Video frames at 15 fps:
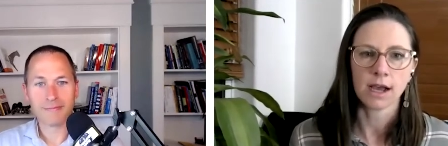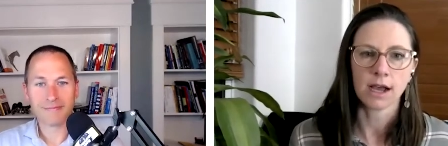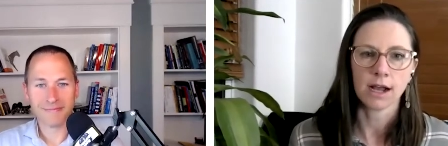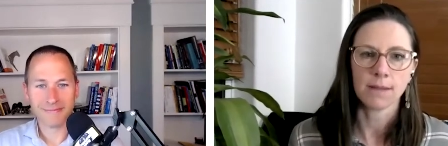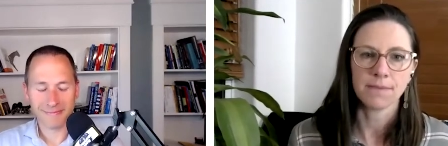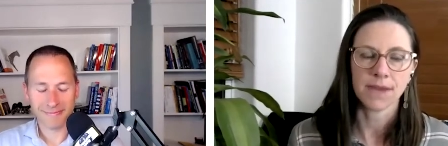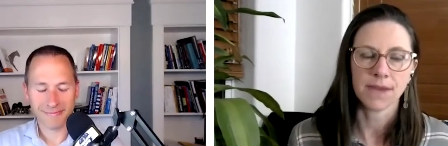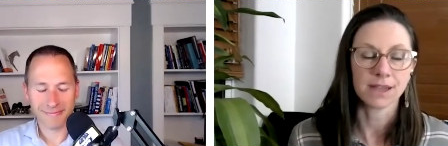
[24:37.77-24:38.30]

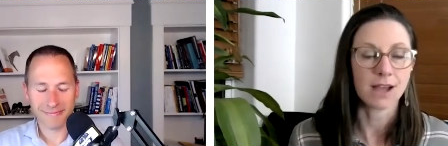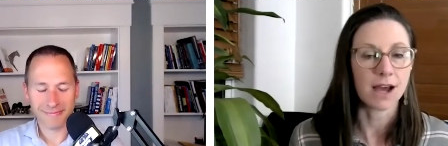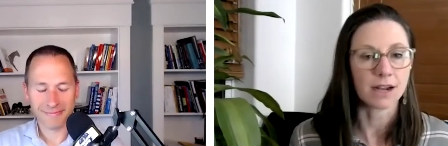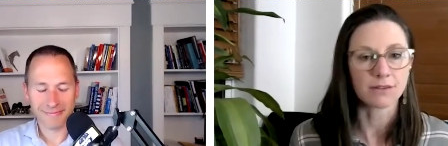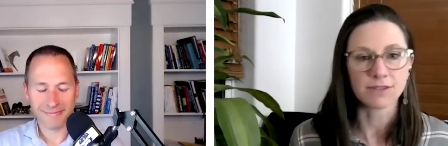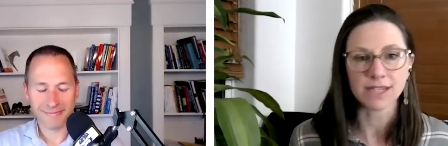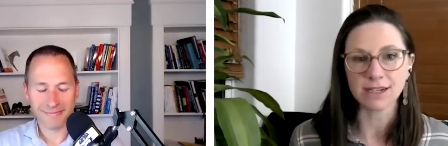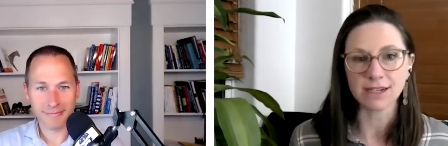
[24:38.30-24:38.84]
Speaker 1: Um, a
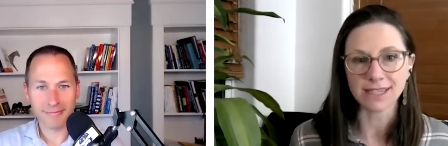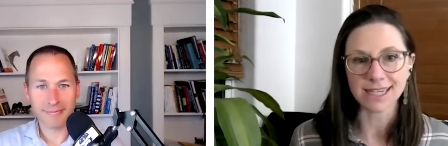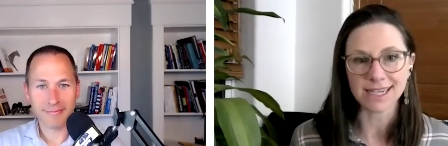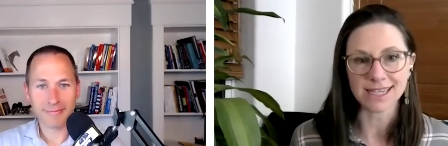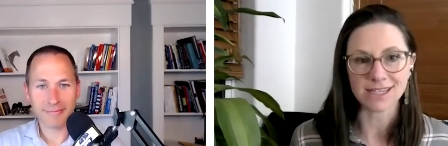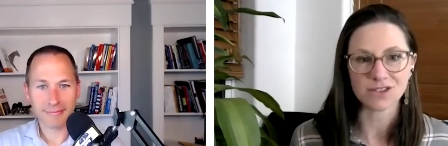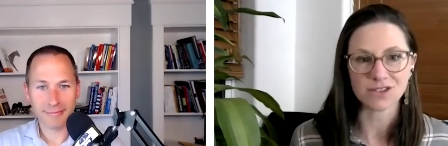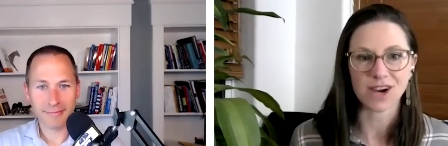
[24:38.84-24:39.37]
lot of
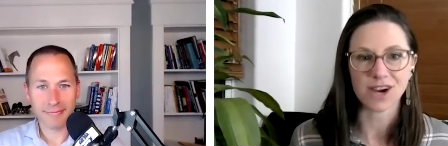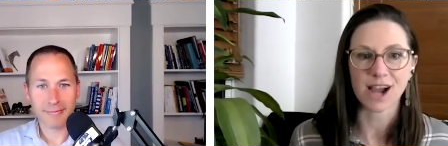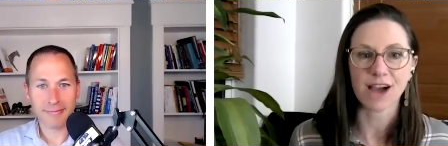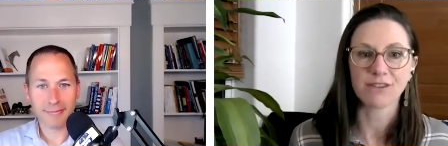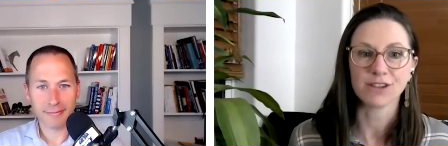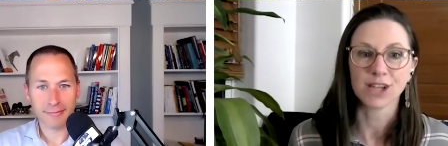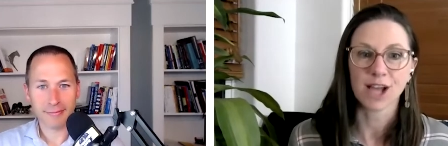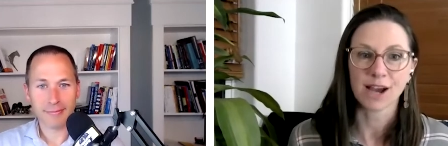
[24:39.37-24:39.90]
legalese. You got to
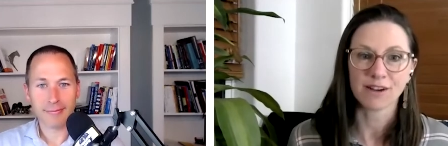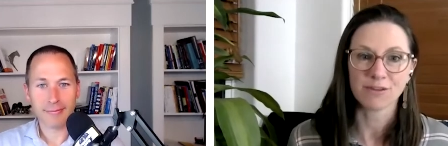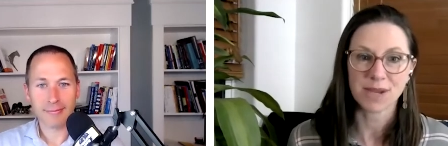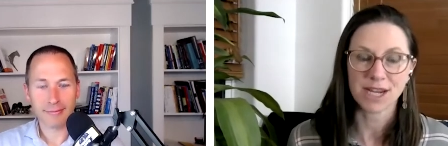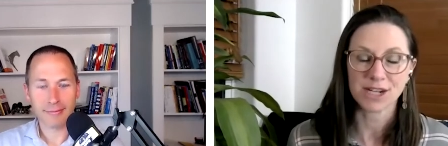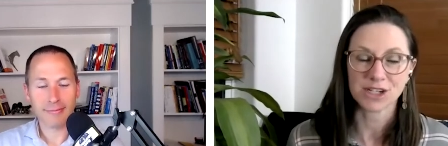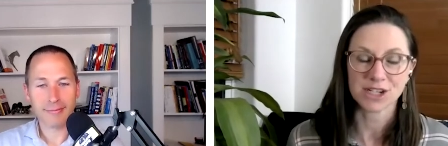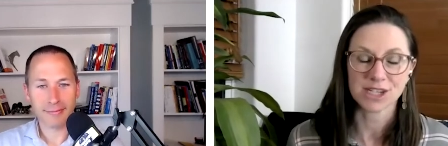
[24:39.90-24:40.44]
have a lot of
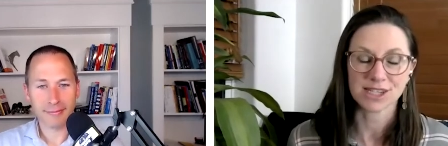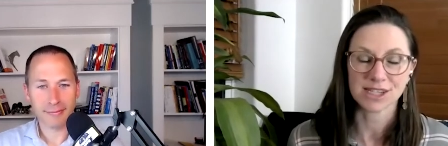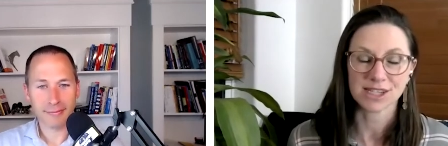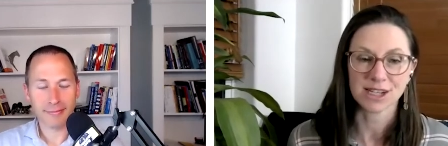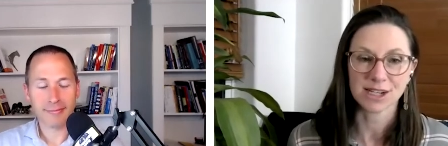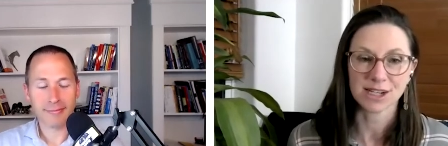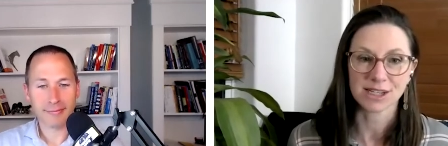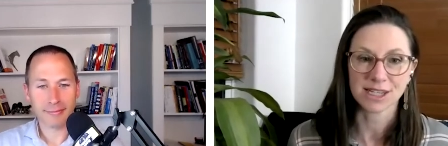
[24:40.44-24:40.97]
patience.
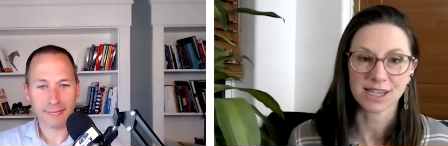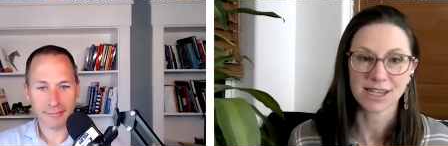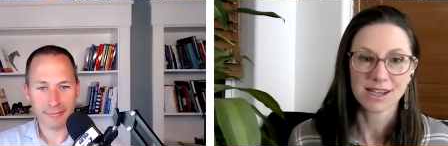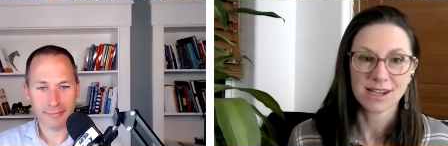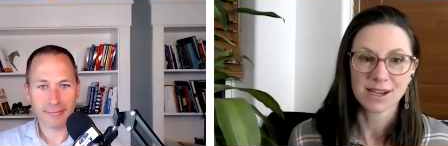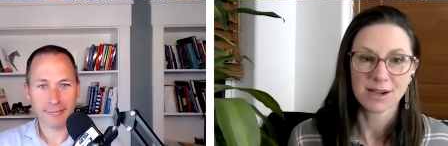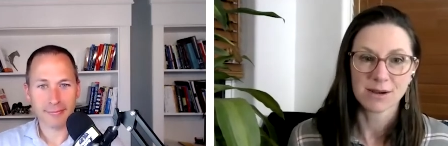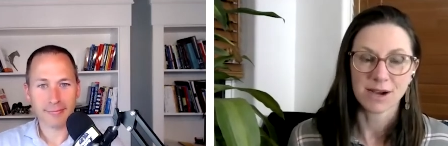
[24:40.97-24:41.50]
And luckily,
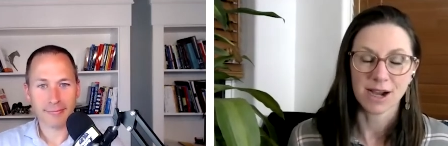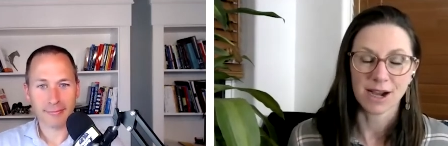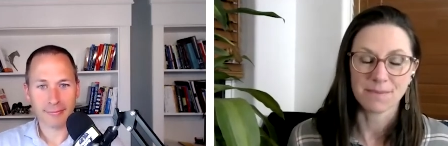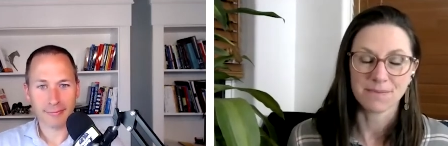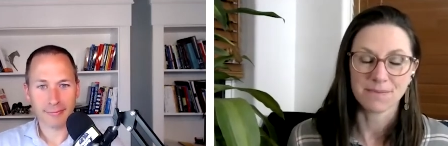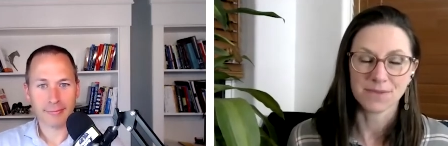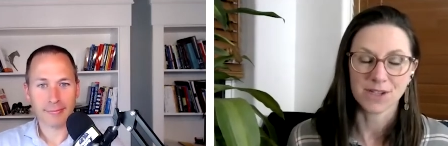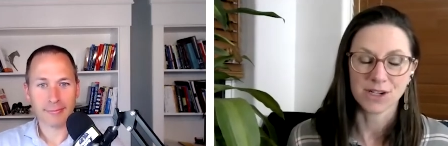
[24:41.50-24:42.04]

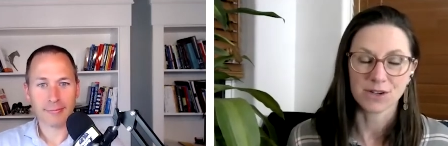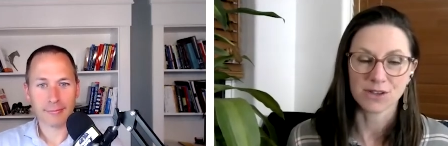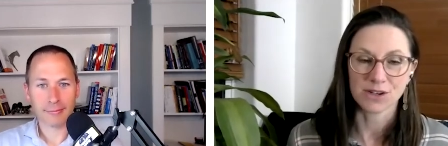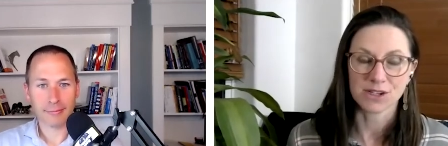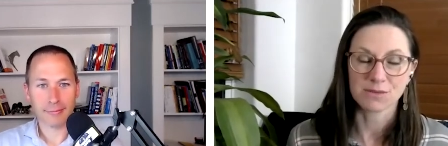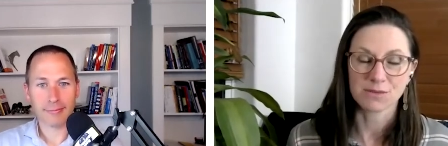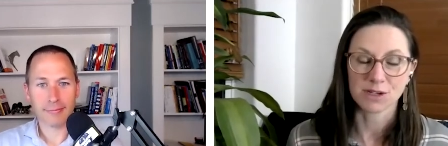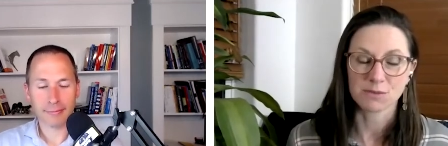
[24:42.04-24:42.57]
um, you know,
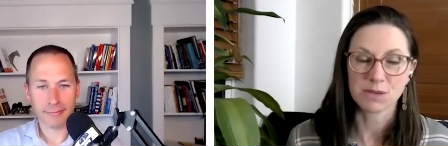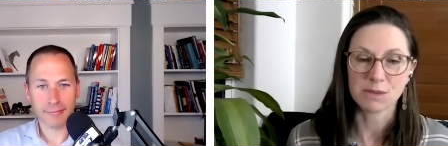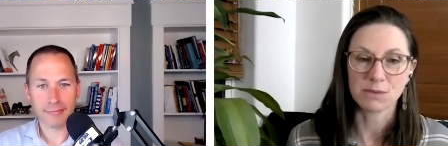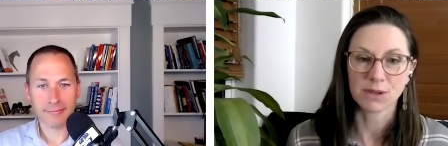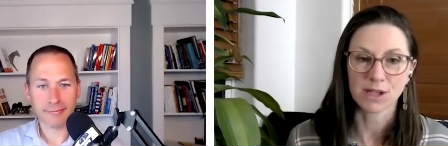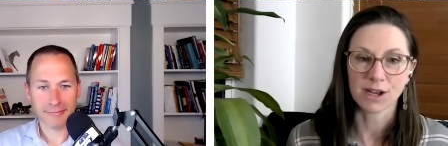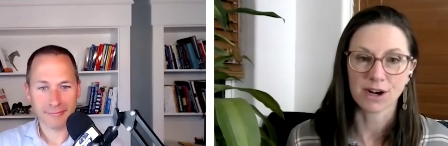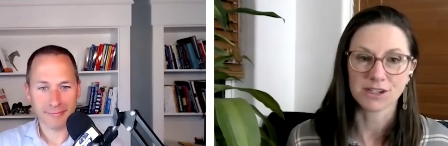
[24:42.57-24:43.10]
there's there's
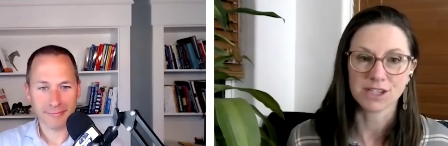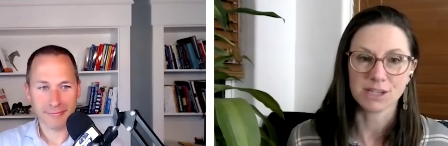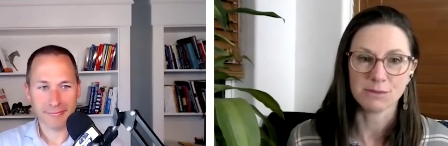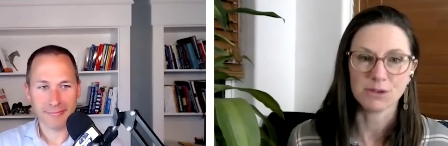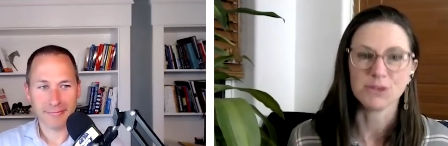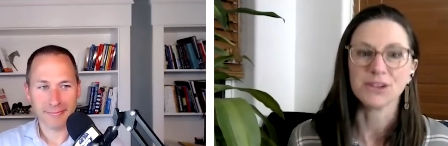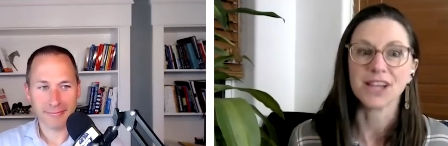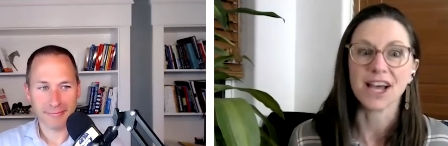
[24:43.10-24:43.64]
people on our
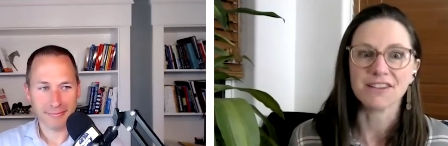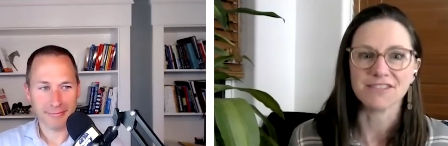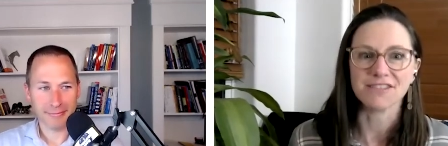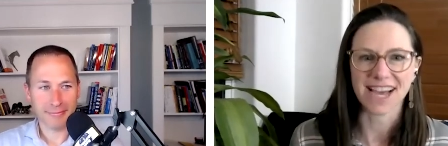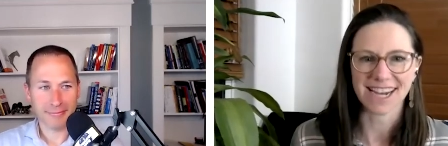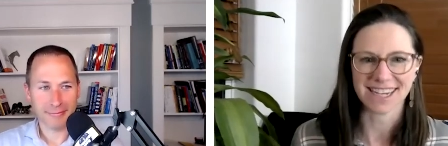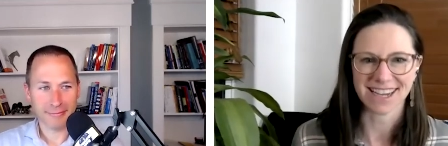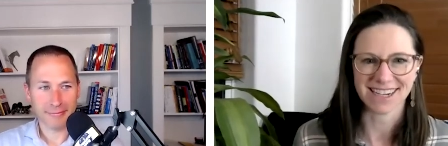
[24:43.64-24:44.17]
team who
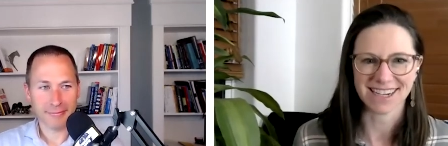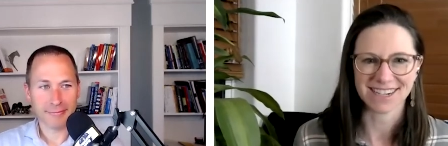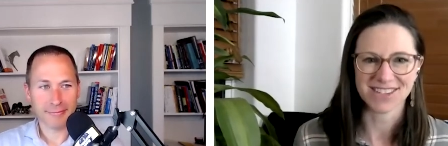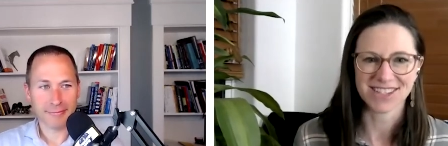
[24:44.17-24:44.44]
love that kind of